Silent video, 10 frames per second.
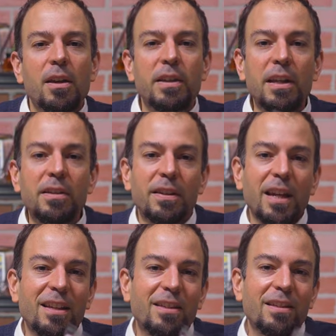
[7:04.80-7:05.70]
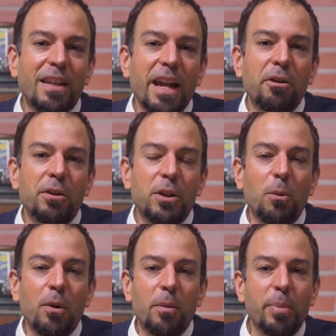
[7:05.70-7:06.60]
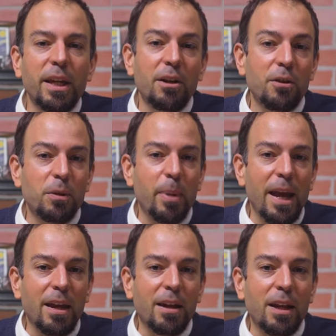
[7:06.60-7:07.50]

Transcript: Since it's geared toward a beginner's pen,